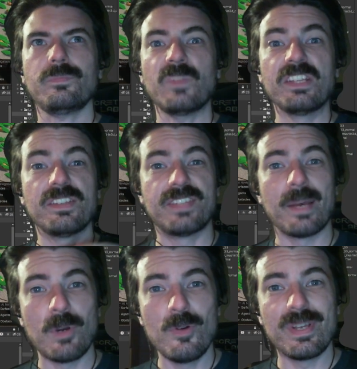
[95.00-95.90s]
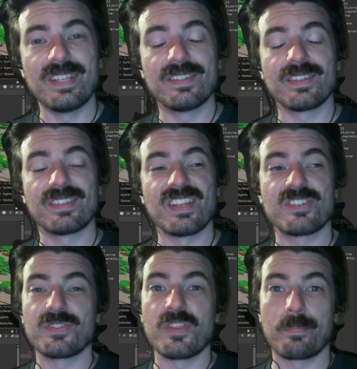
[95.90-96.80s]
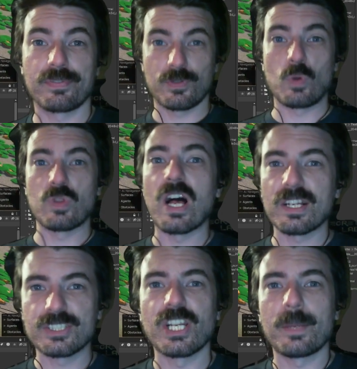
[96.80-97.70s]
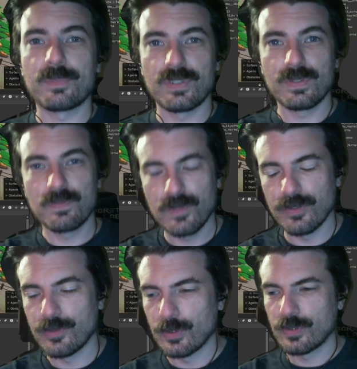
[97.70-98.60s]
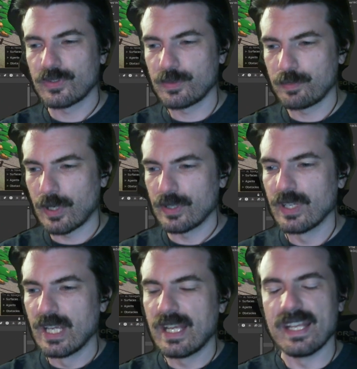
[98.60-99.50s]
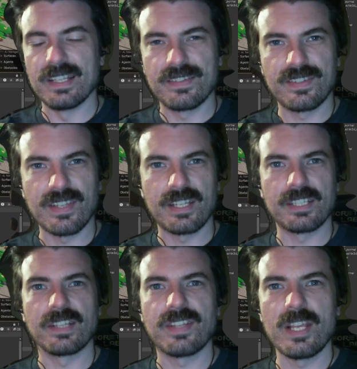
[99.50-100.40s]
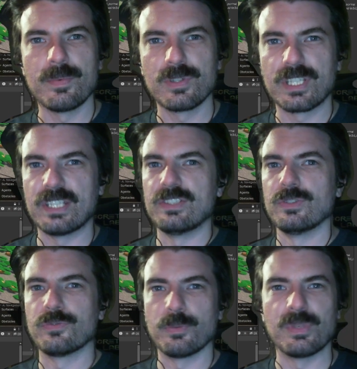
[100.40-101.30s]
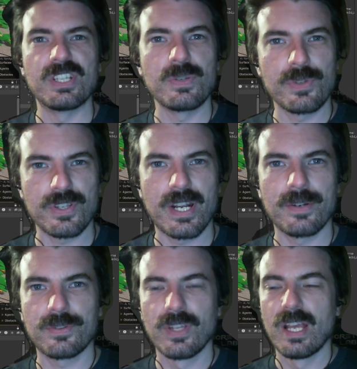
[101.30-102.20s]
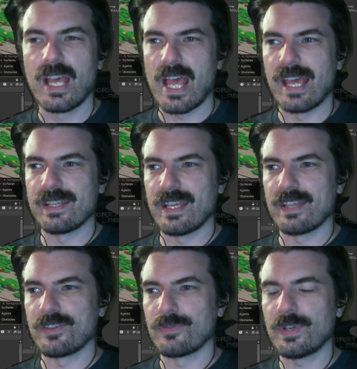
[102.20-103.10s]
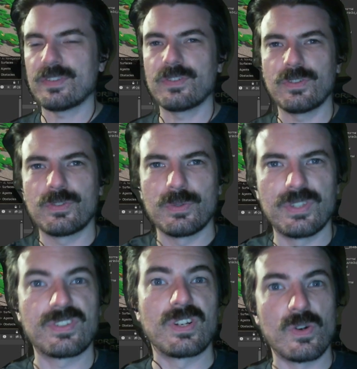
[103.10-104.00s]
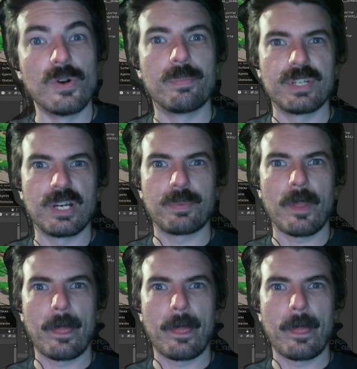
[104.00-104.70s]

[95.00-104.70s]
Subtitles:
The demo is essentially the prologue chapter, the first part. It's setting the table, getting you familiar with your house, and then the rest of the story is going to open up